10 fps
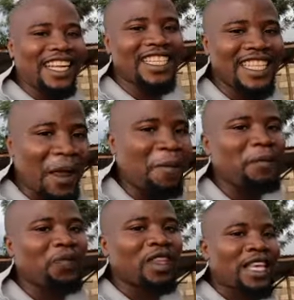last
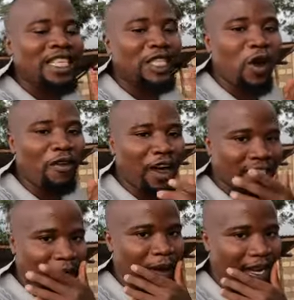time, she's over
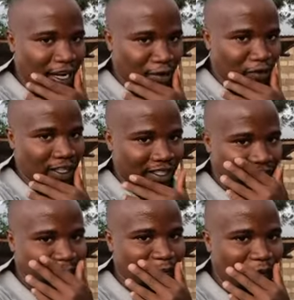some girlfriend.